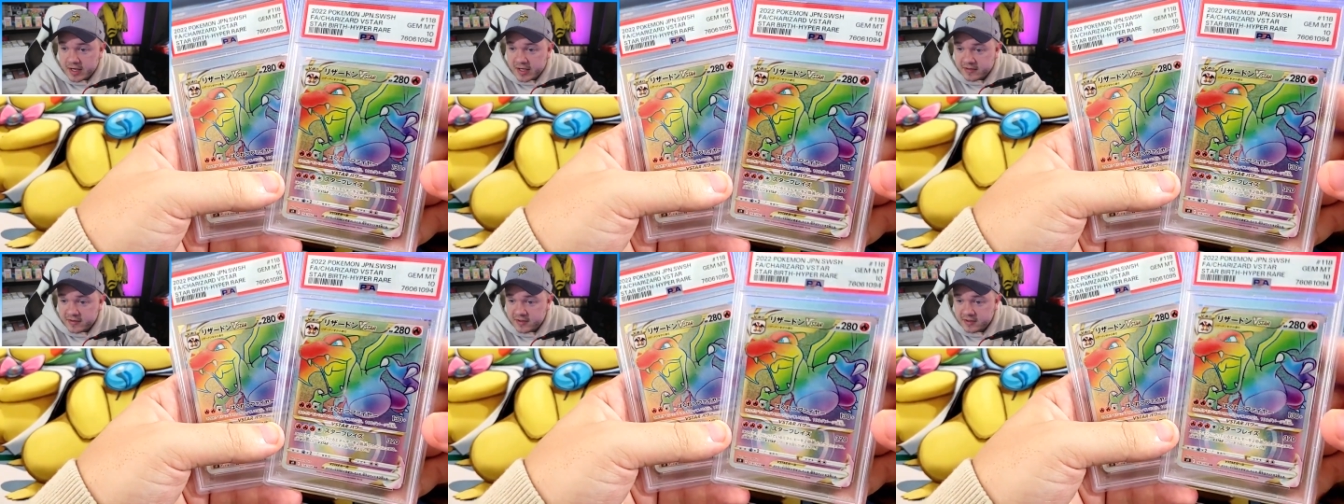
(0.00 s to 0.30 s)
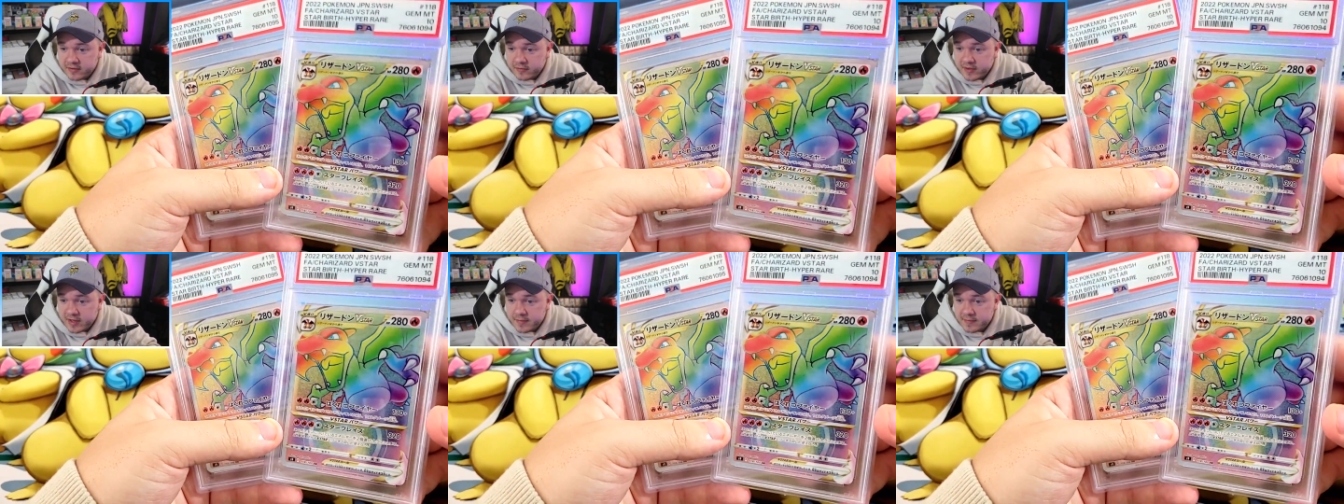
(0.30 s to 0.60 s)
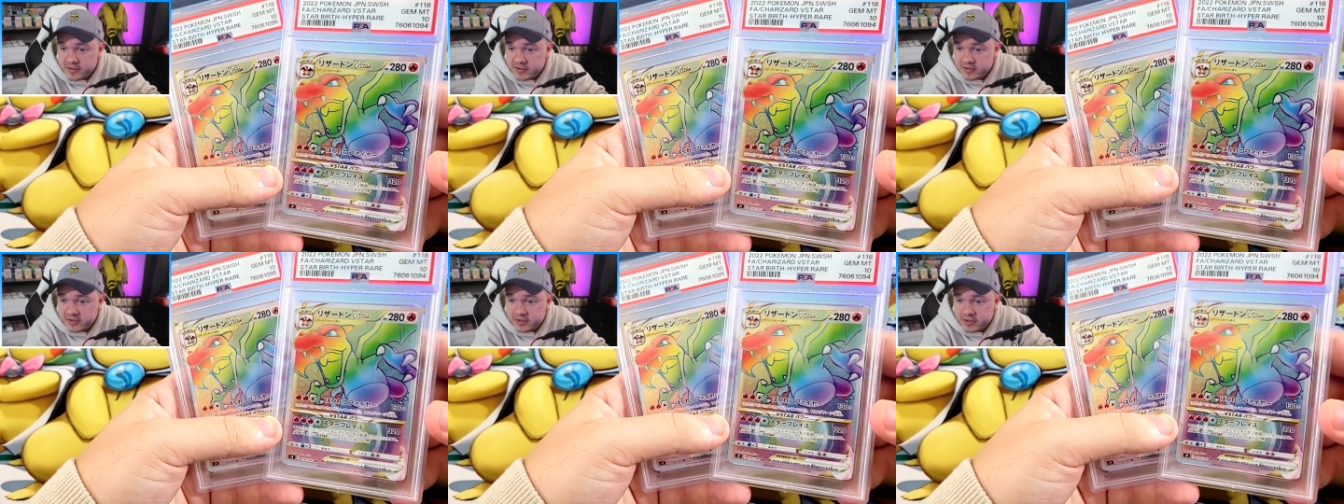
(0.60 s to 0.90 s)
I think the
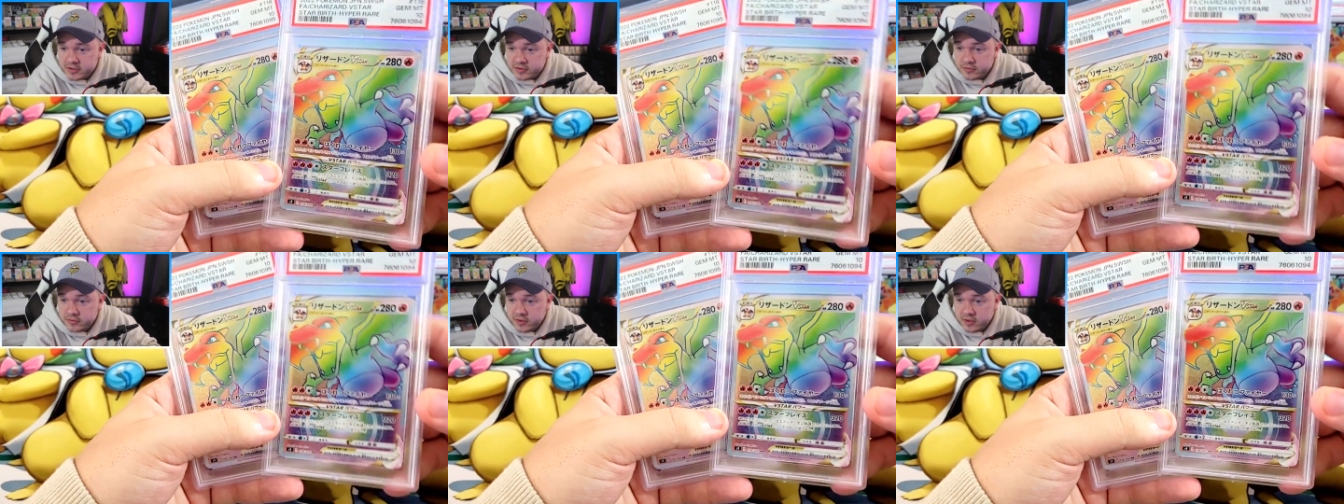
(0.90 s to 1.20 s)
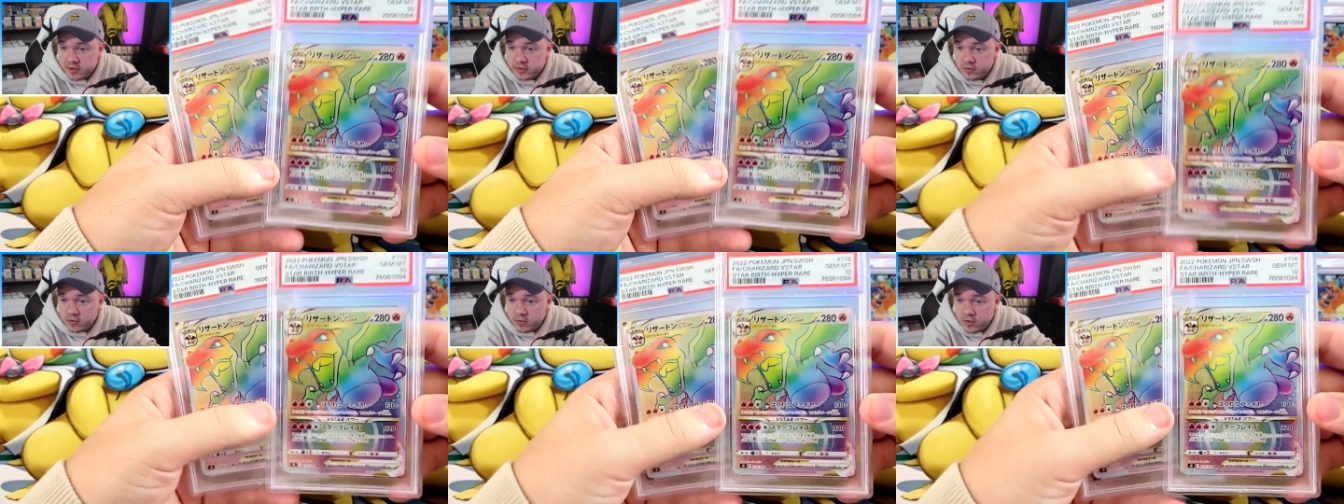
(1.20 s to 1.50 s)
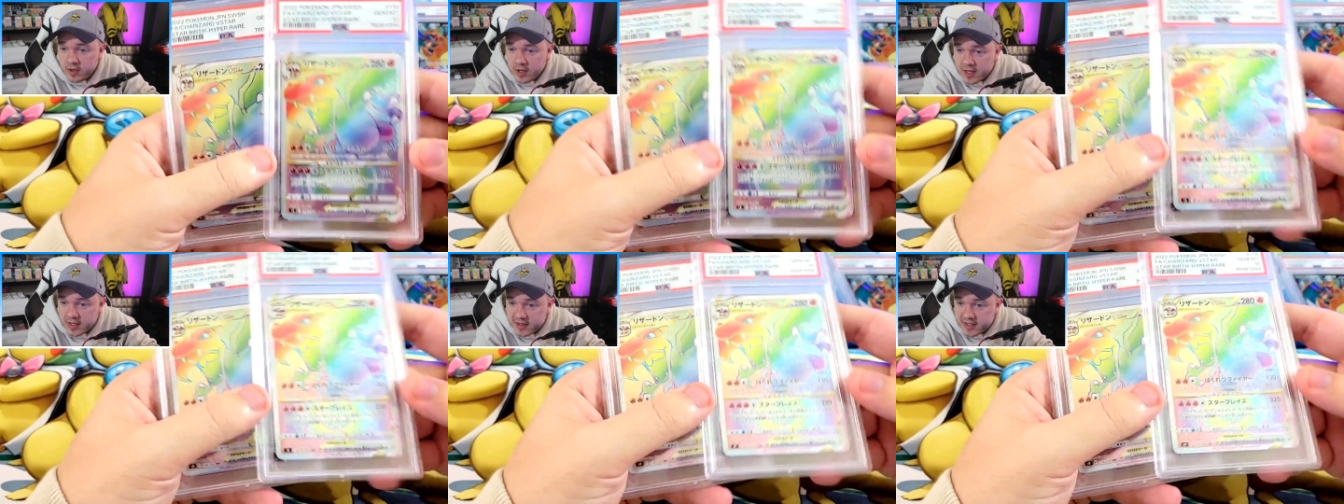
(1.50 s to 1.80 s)
rainbows are just really
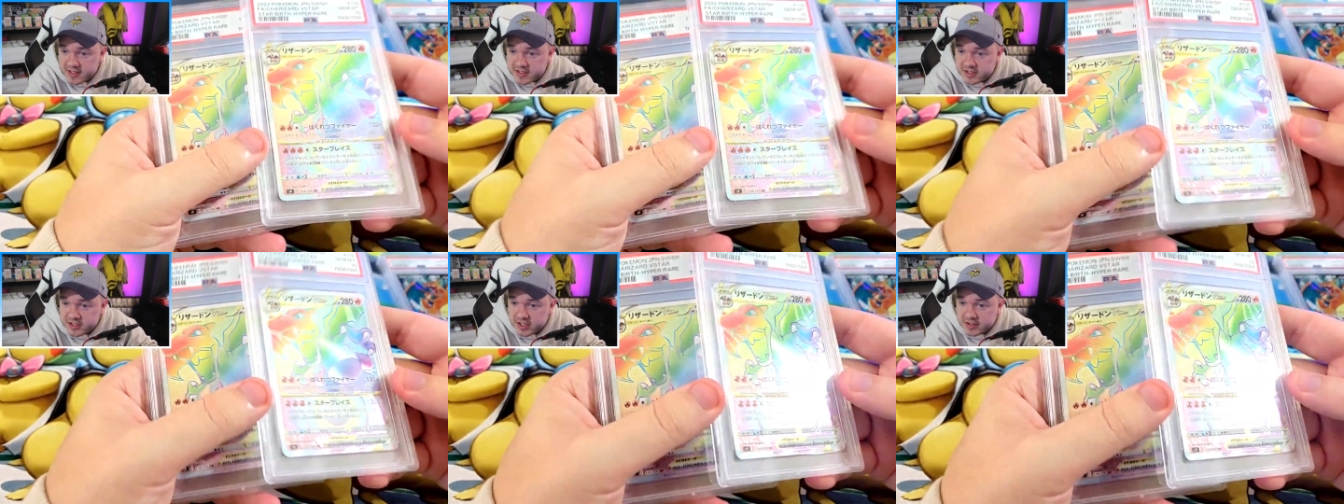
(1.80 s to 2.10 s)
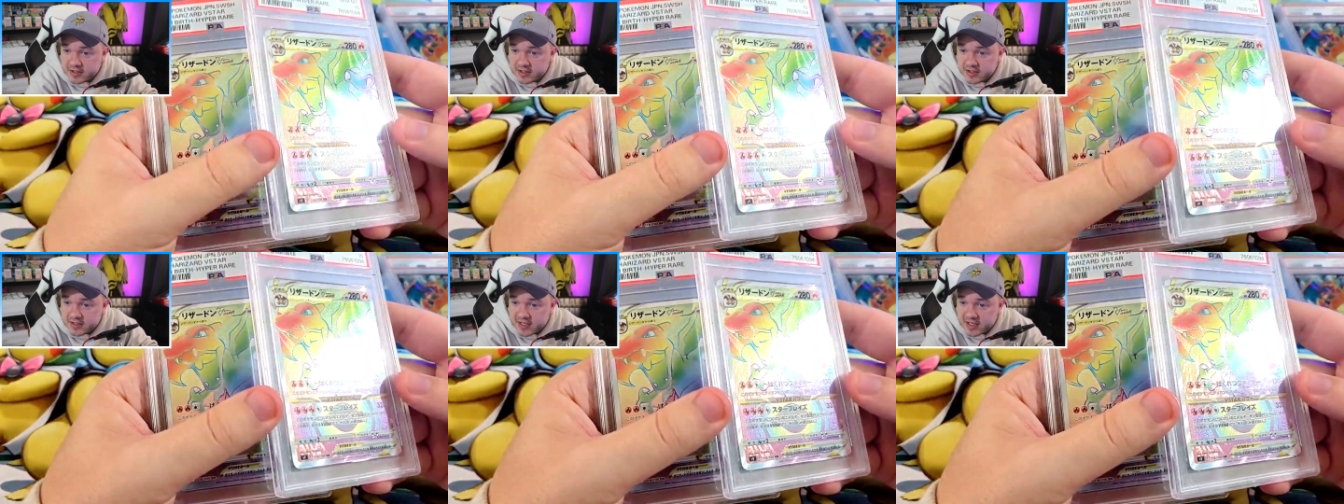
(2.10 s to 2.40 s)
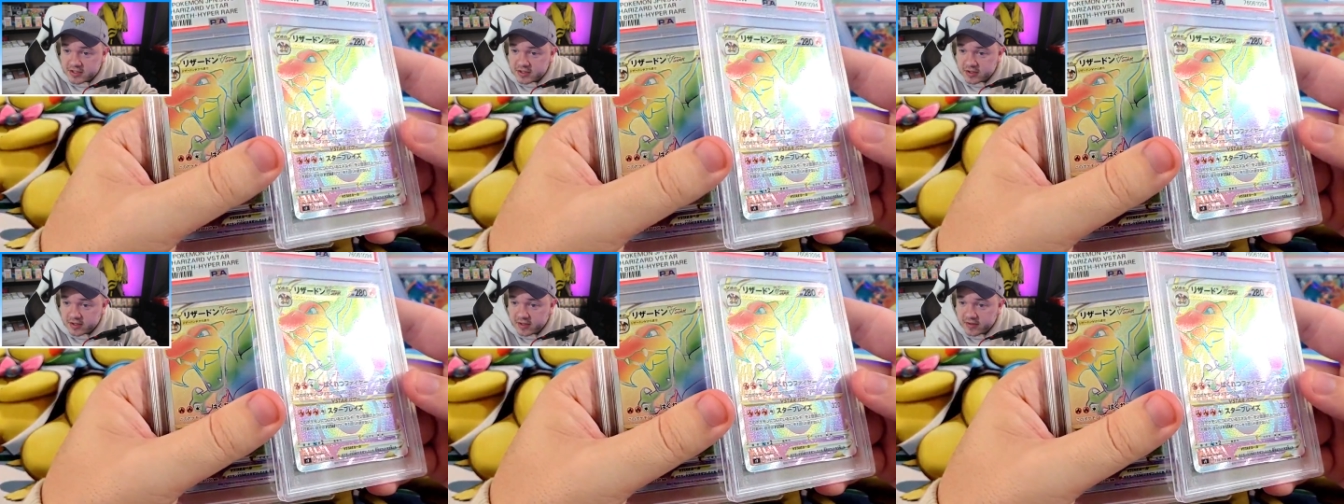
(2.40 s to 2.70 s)
cool. Let's check the
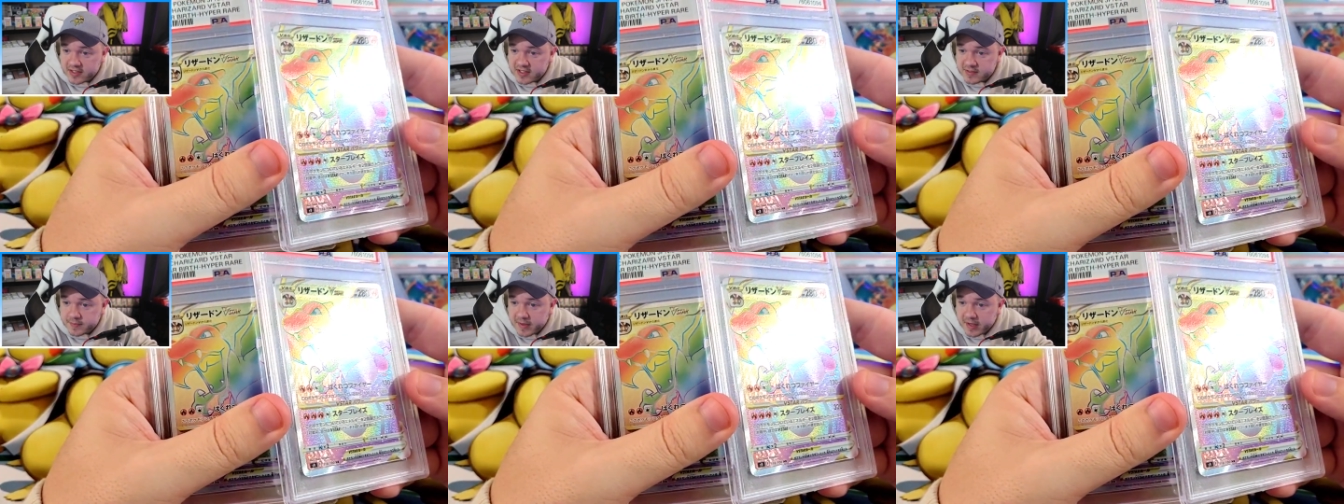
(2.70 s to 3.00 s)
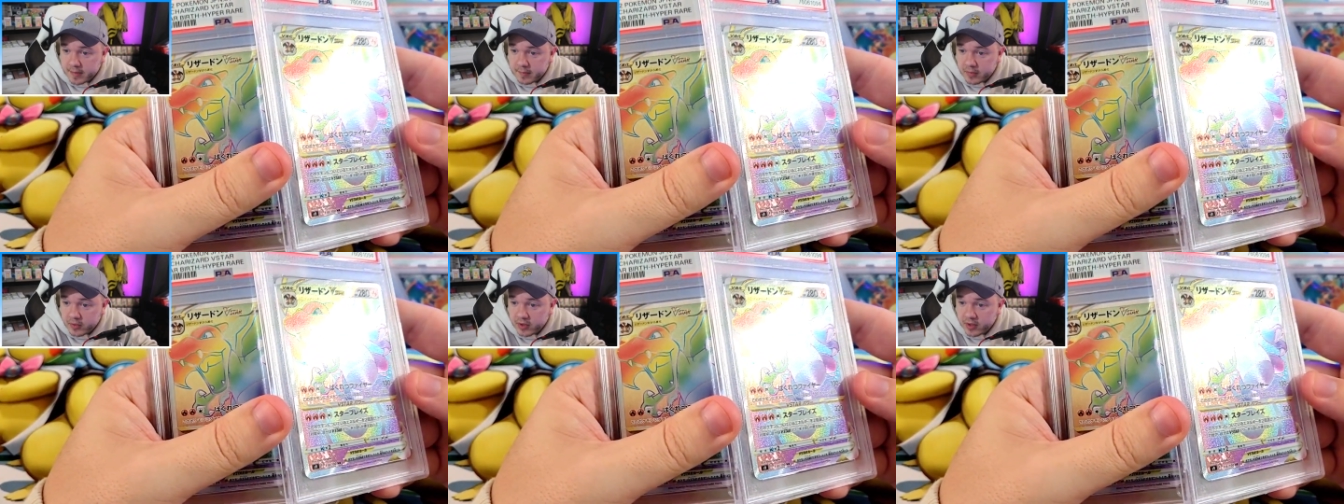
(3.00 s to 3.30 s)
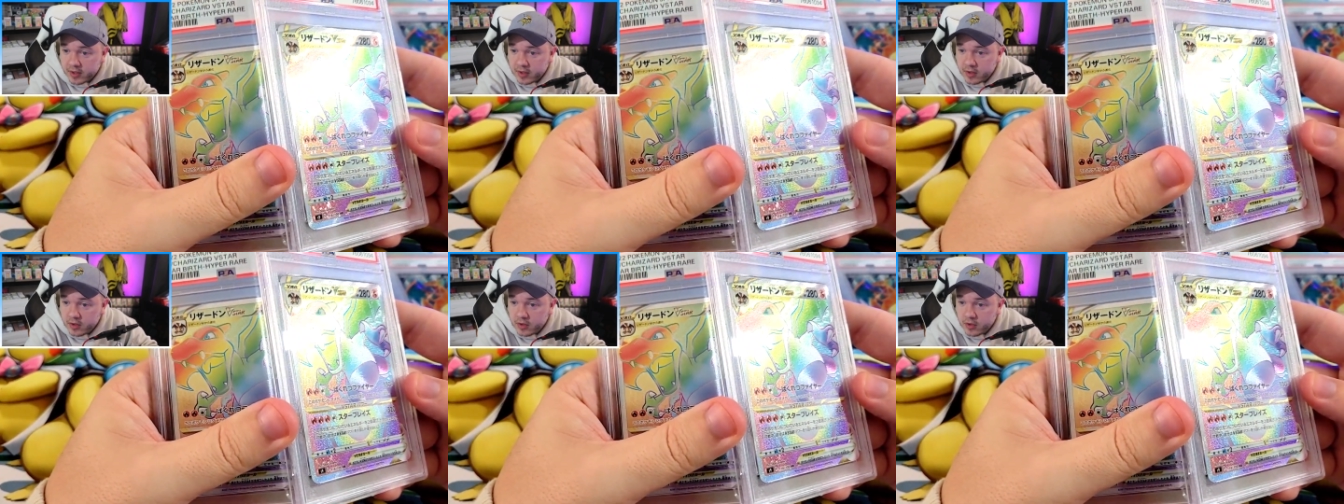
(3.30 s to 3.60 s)
texture on this bad boy.